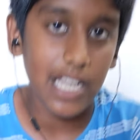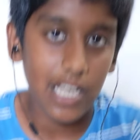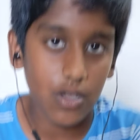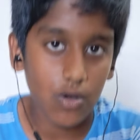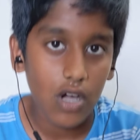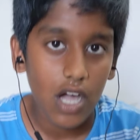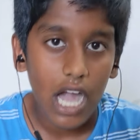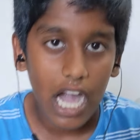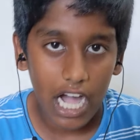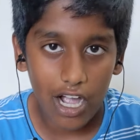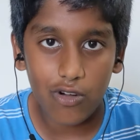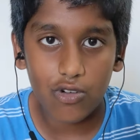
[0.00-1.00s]
tell you
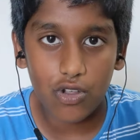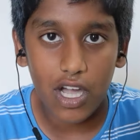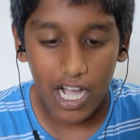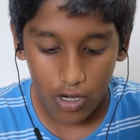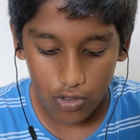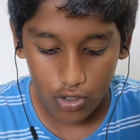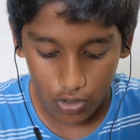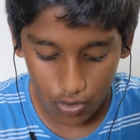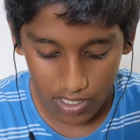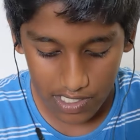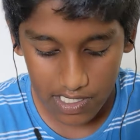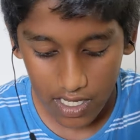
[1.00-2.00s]
how to do
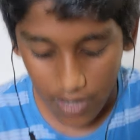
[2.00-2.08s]
this.